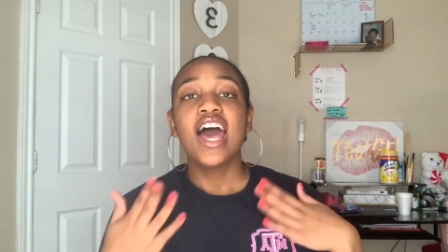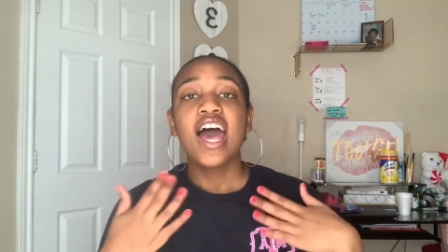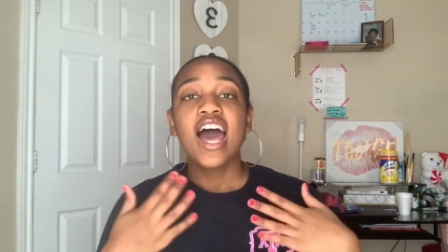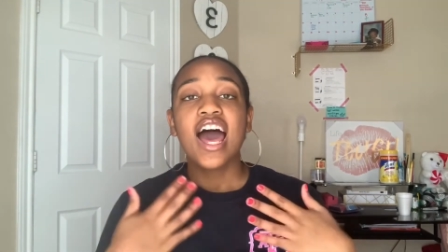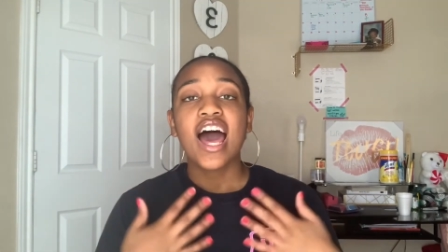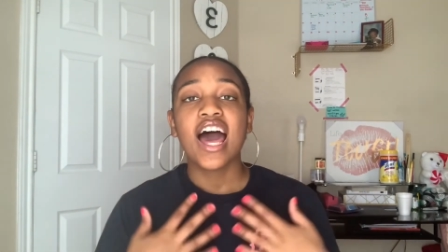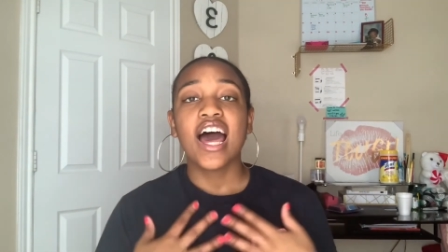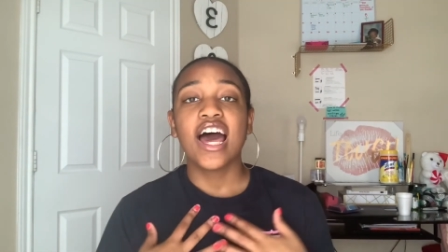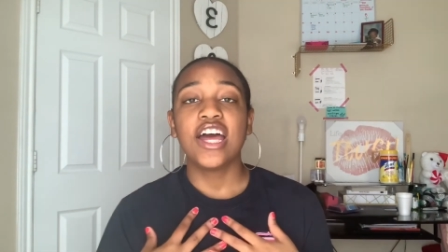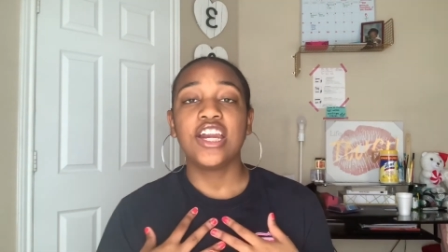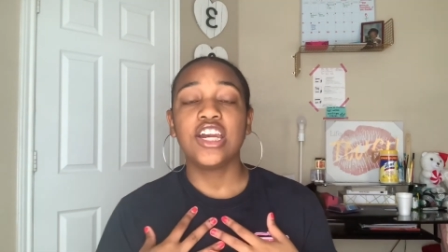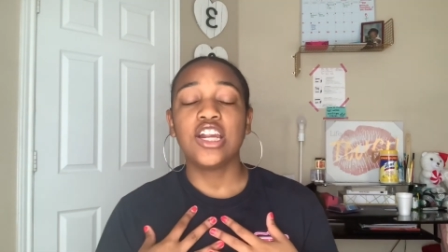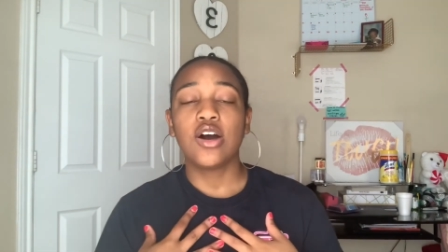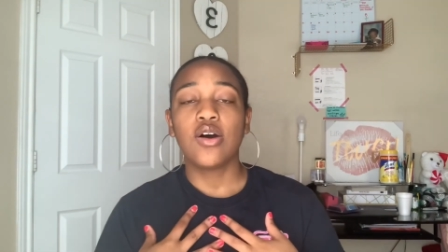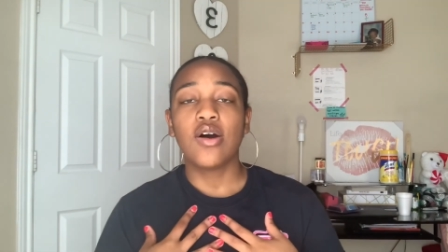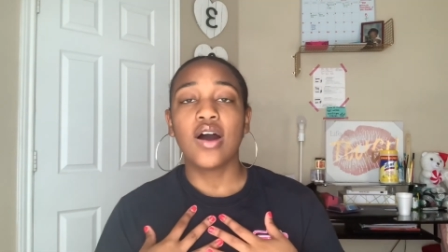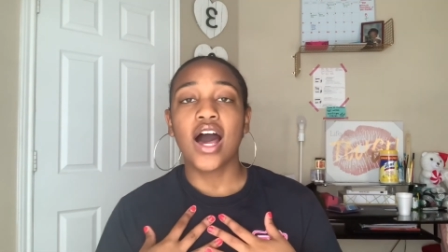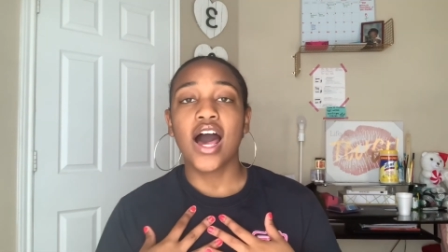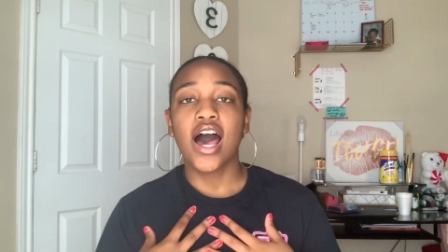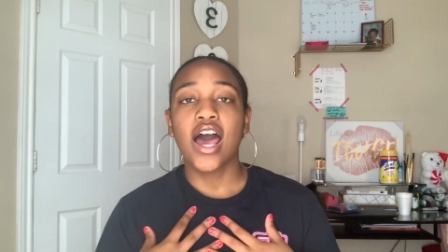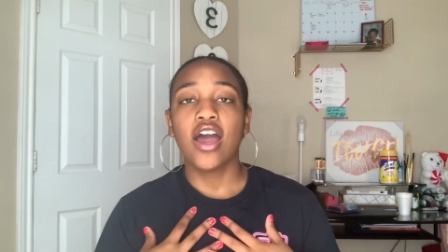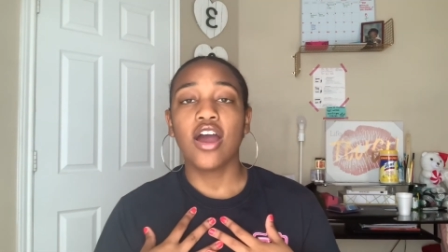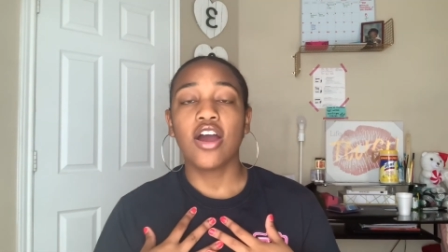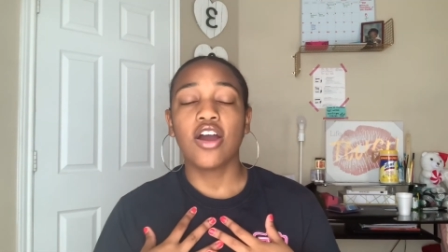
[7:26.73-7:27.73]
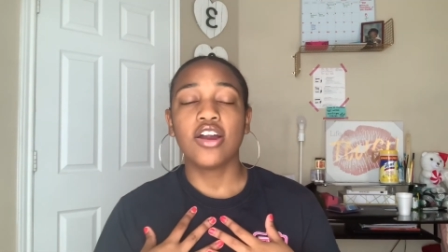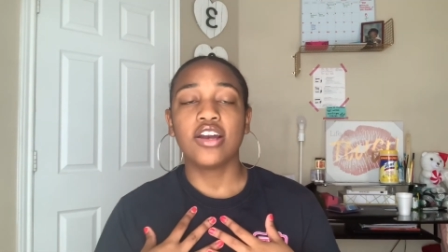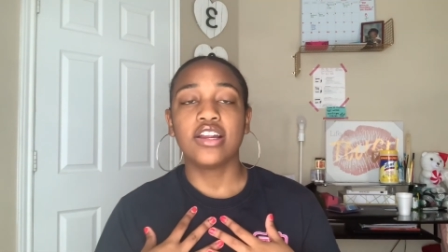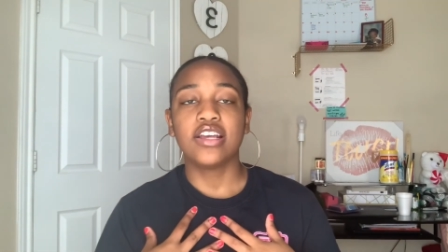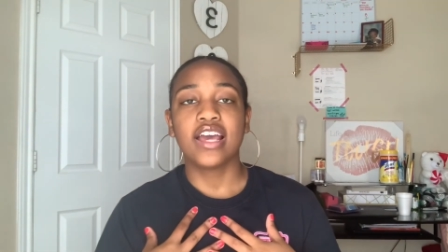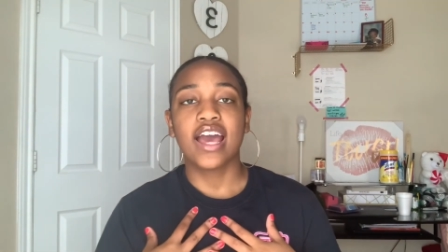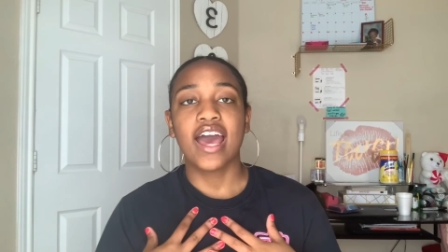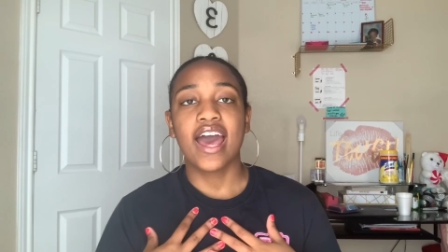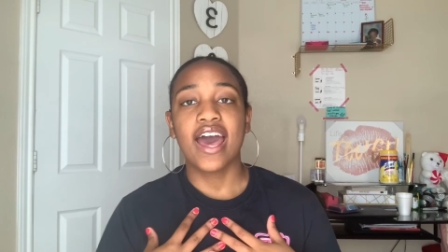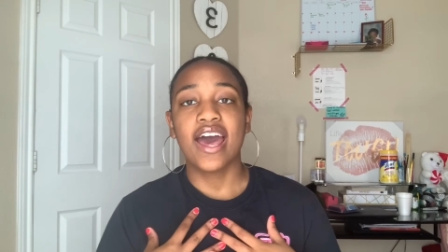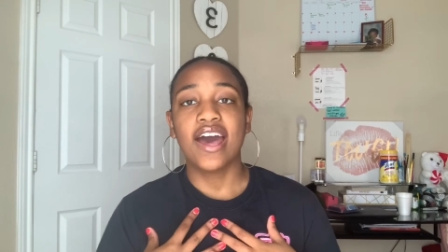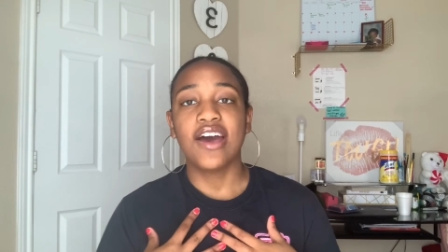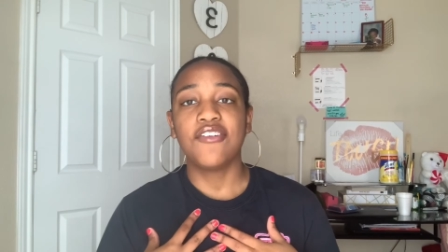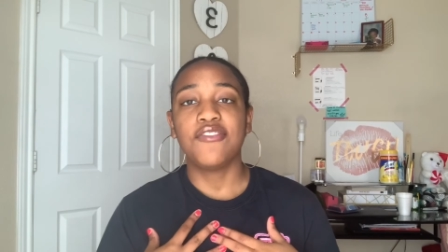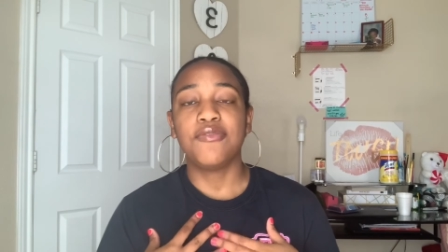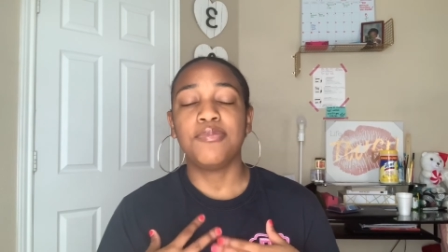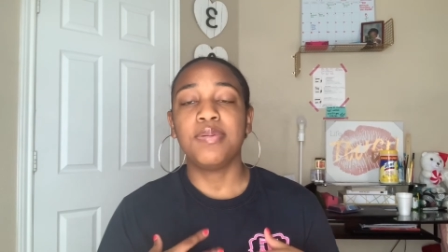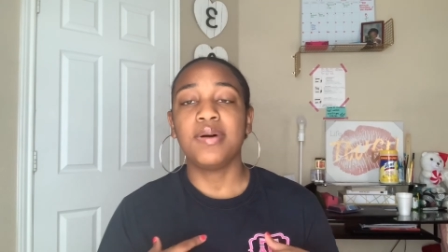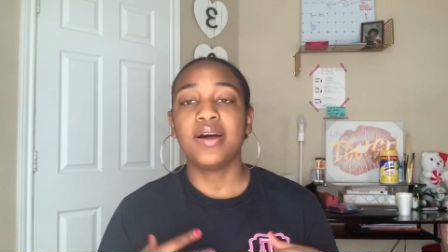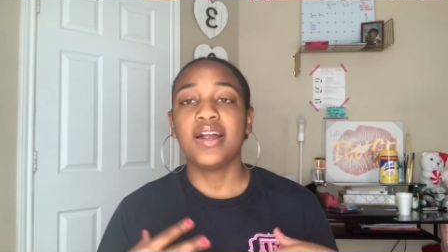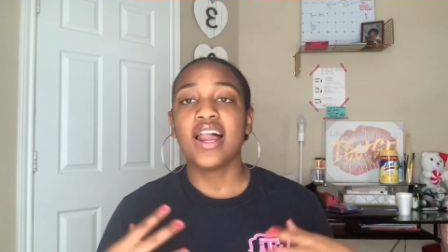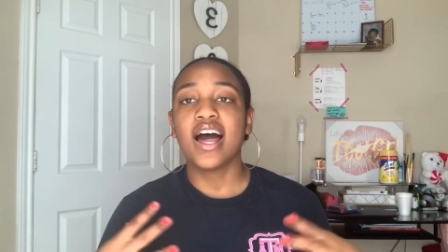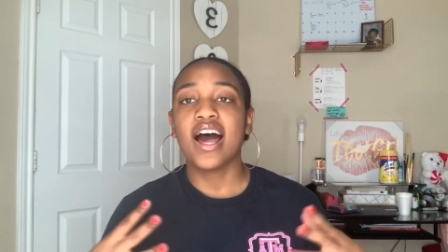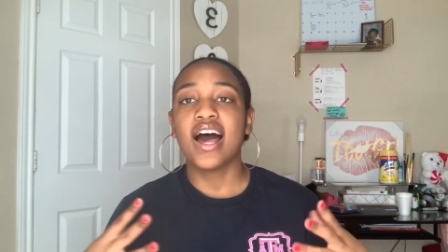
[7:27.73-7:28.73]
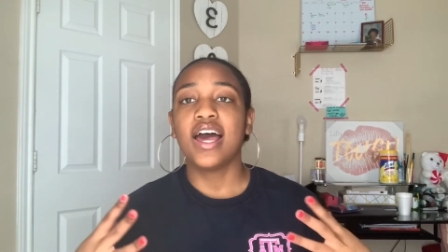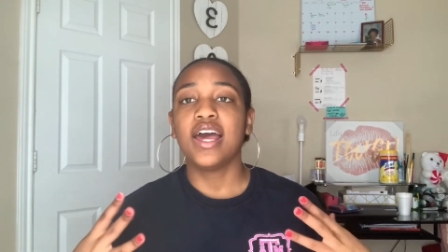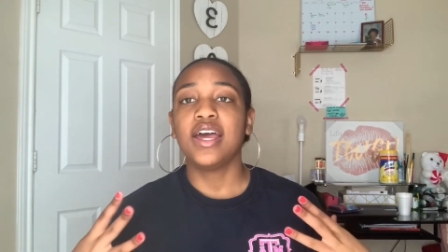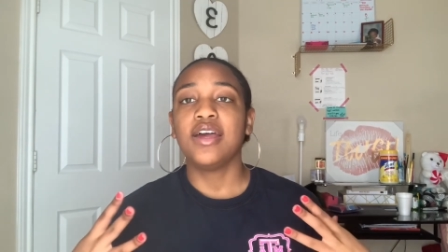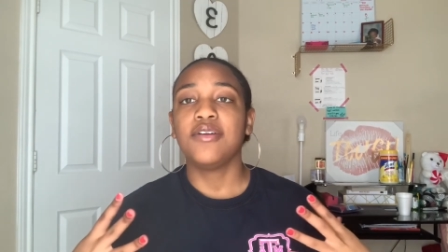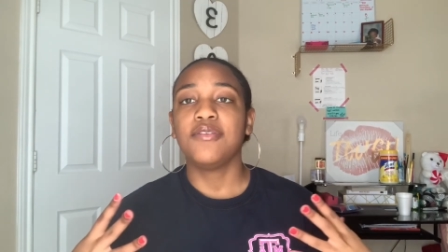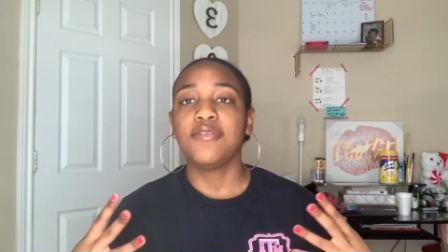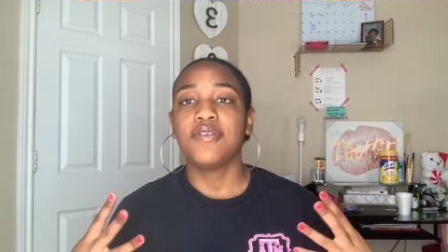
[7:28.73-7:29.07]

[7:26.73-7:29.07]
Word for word: I know I already have, but I